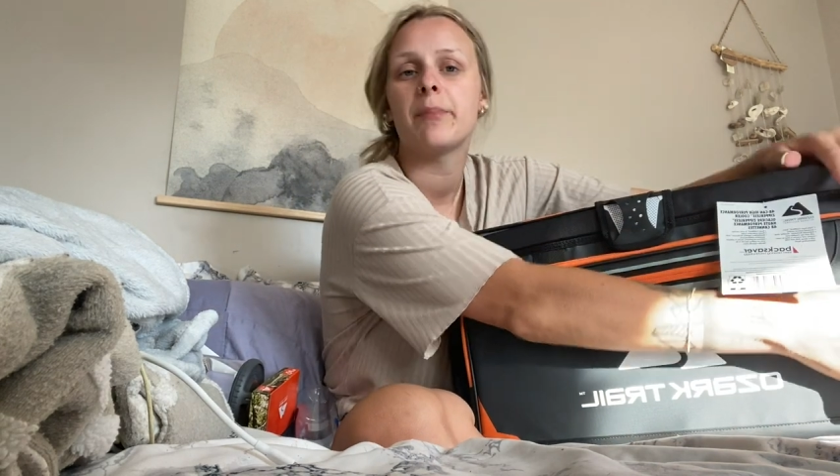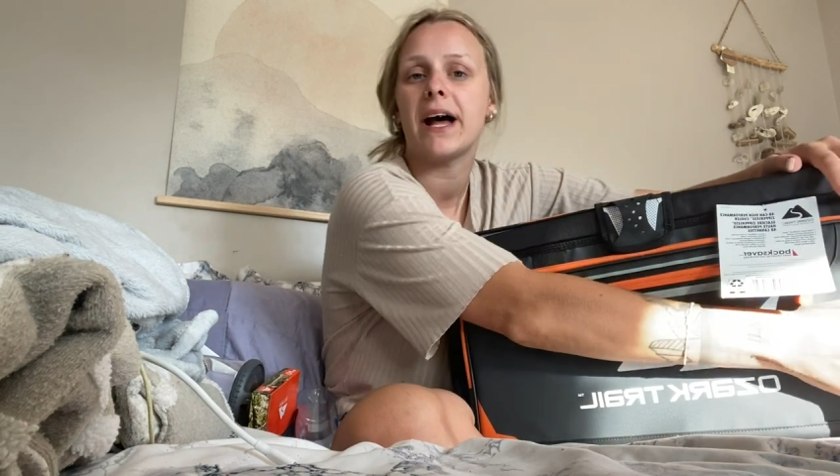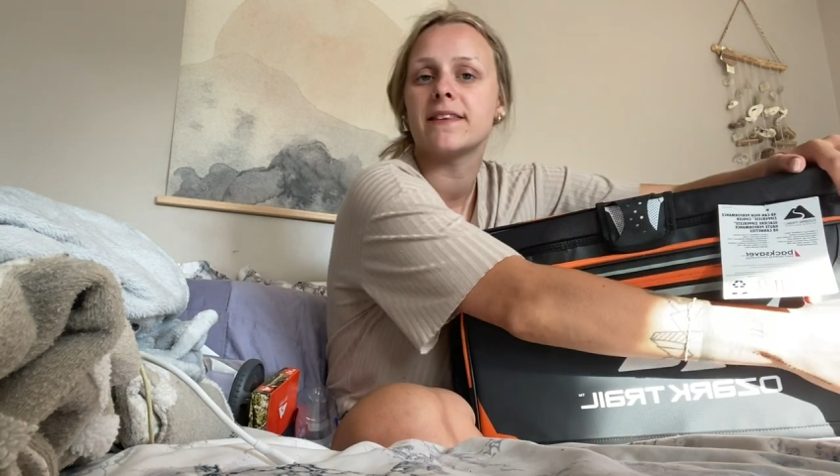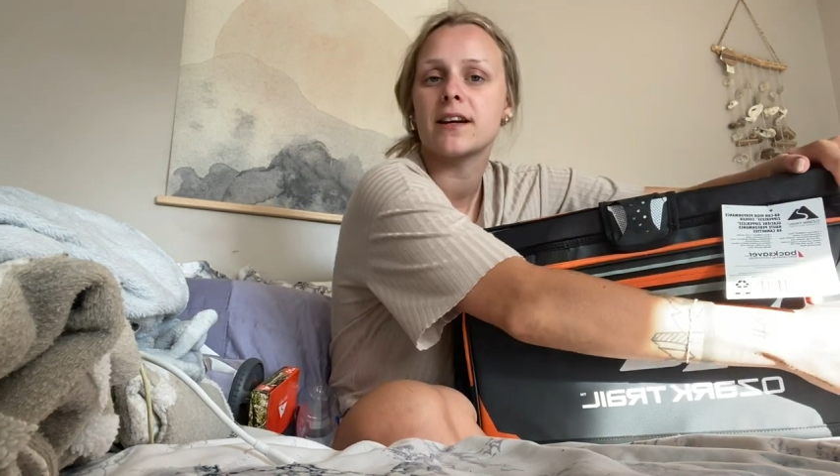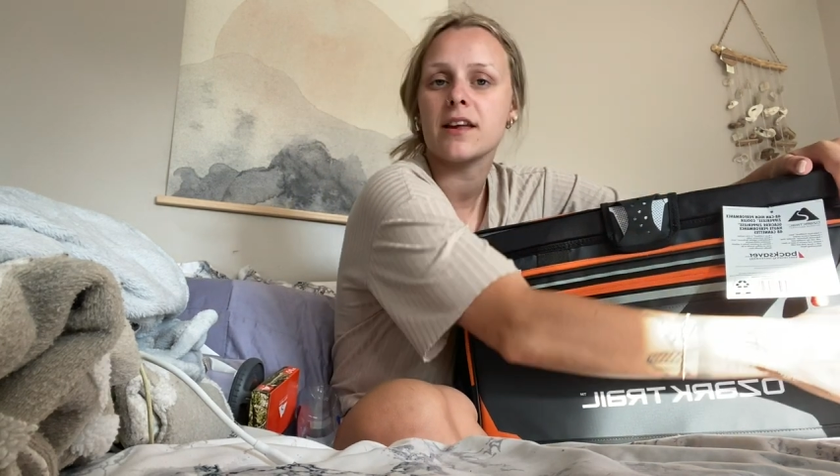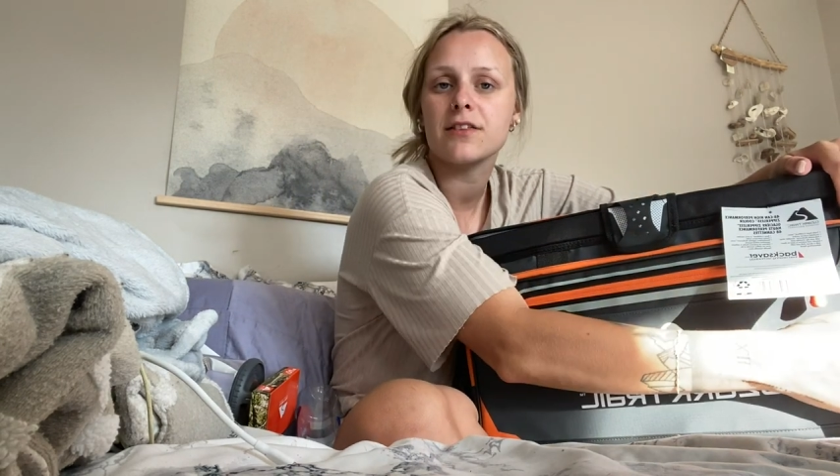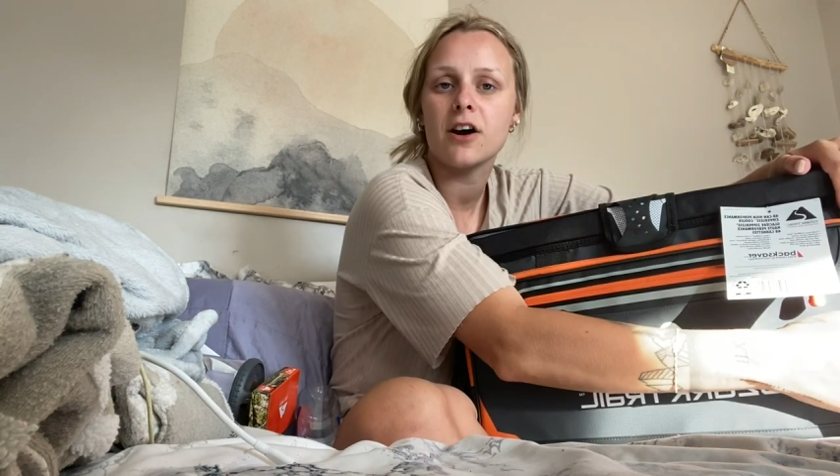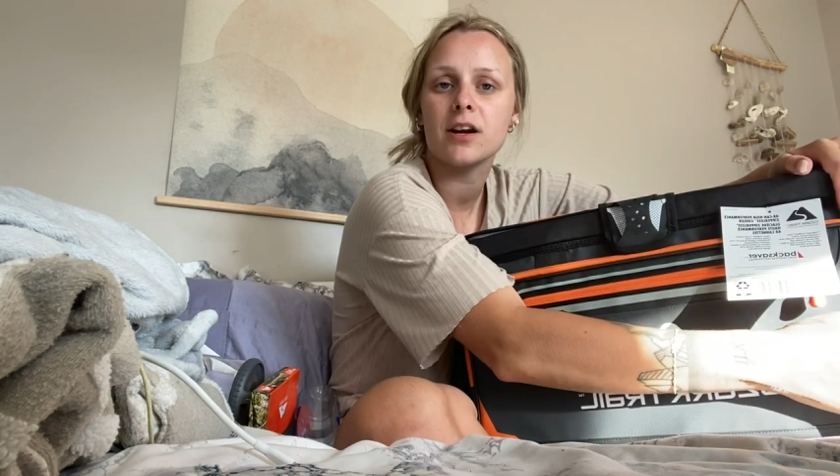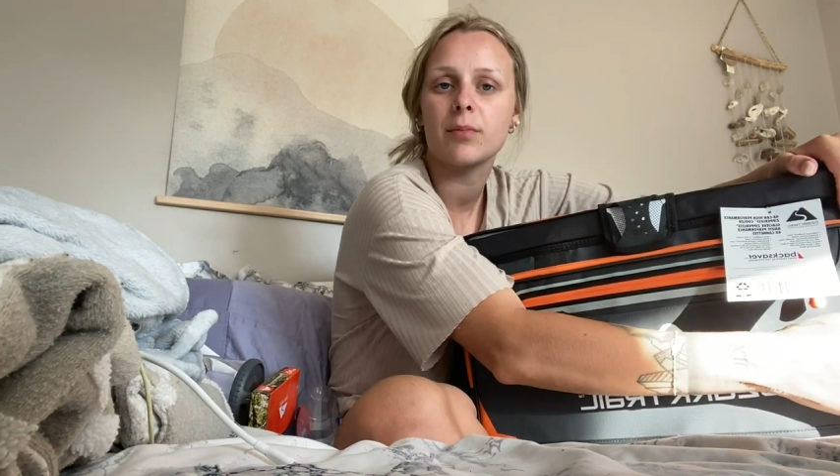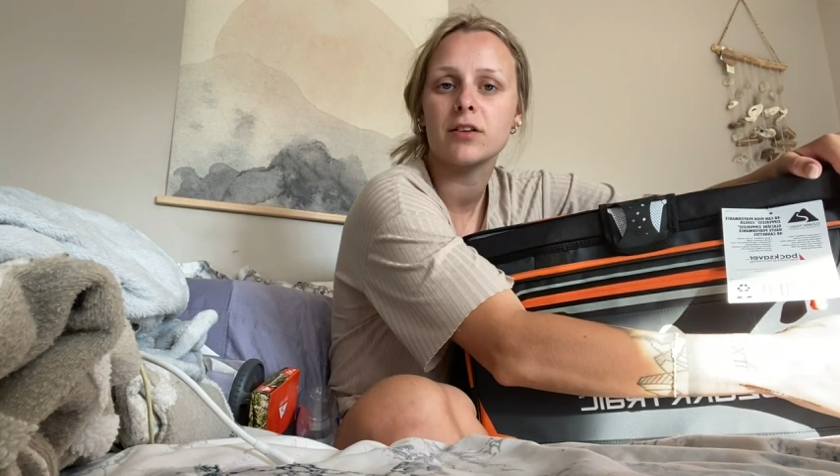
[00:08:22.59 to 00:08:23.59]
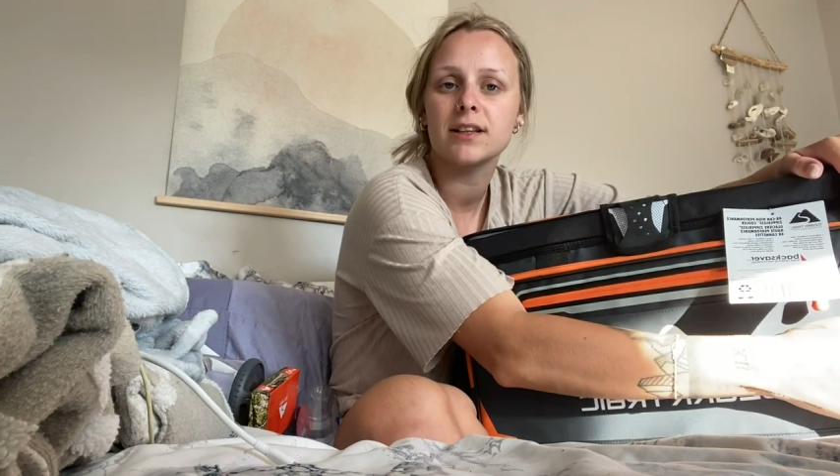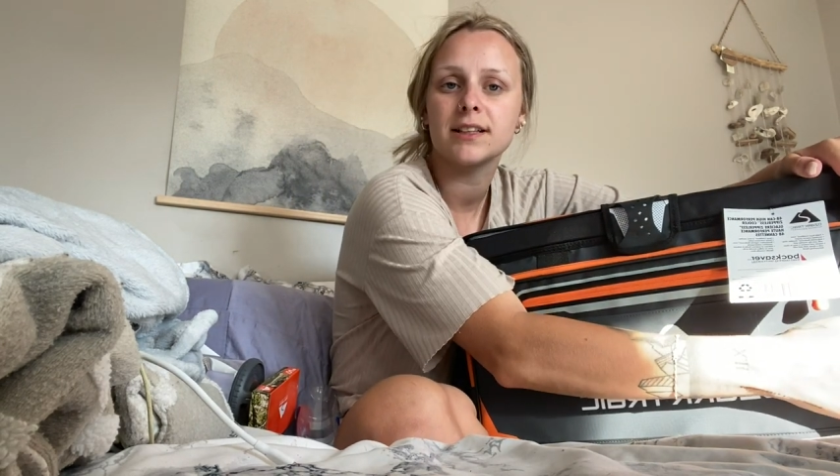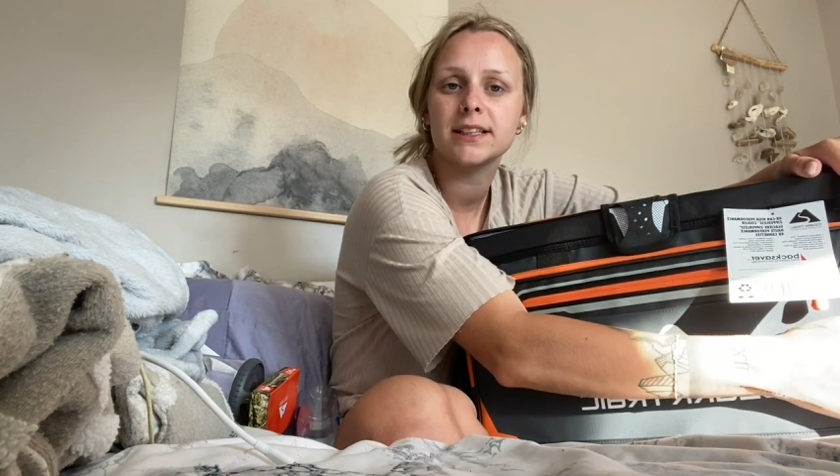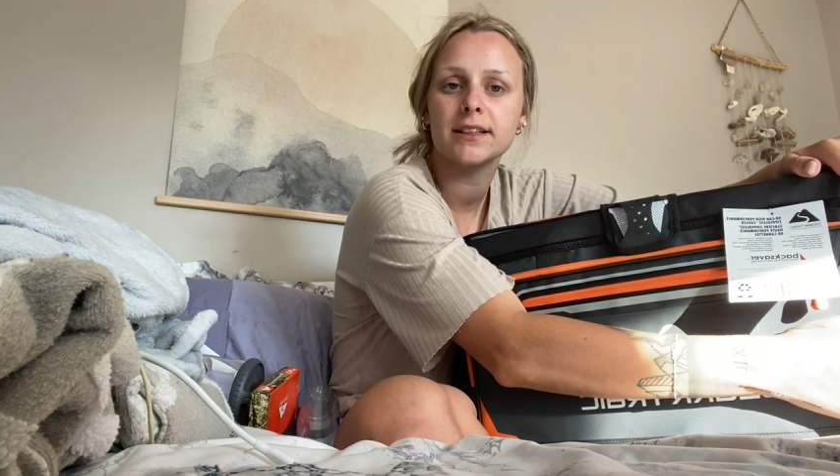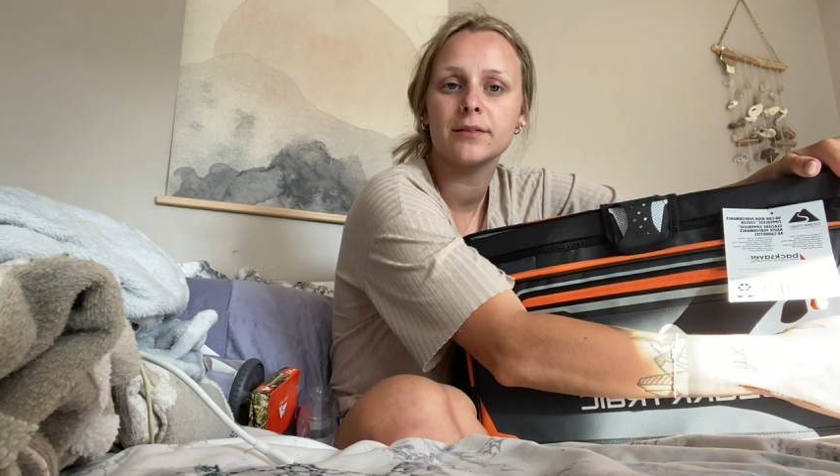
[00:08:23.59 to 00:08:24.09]
bad that I thought about
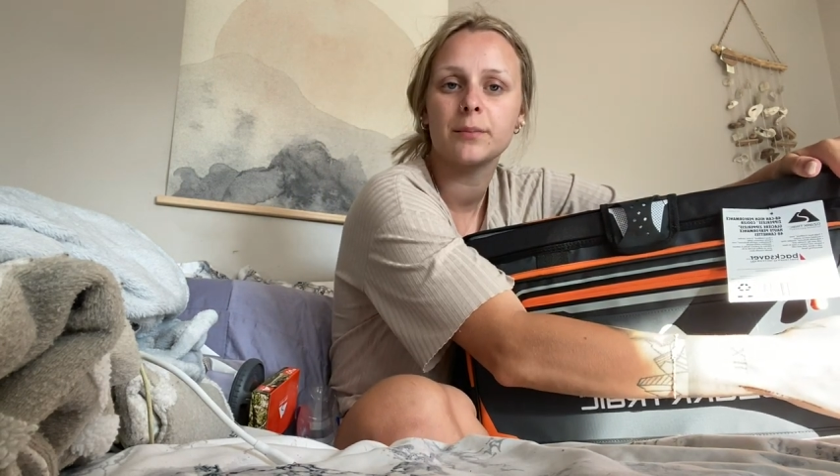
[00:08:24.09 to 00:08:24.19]
this